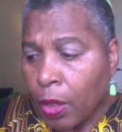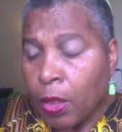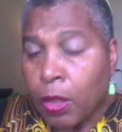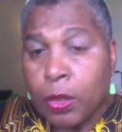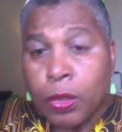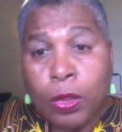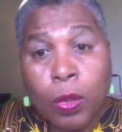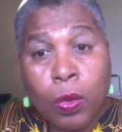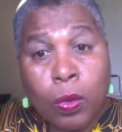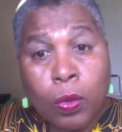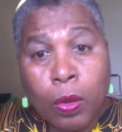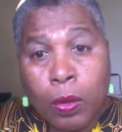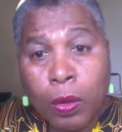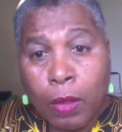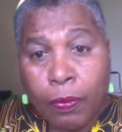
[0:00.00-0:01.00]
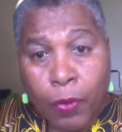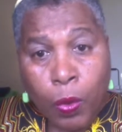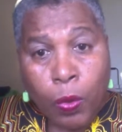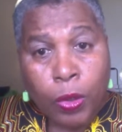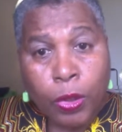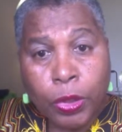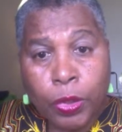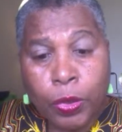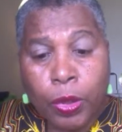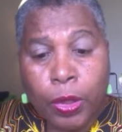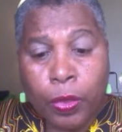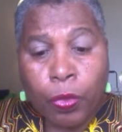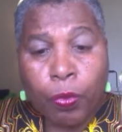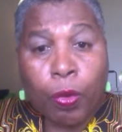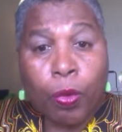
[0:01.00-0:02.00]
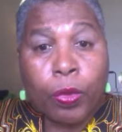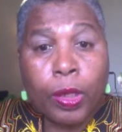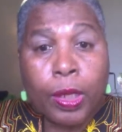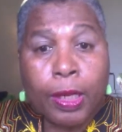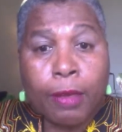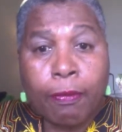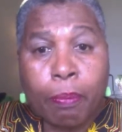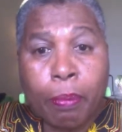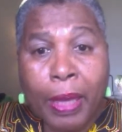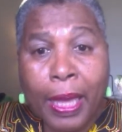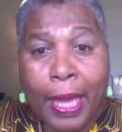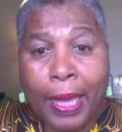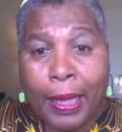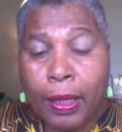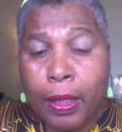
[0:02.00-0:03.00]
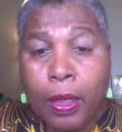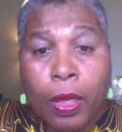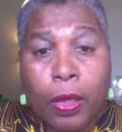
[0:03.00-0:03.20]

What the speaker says: So, of course, you can throw the gift back.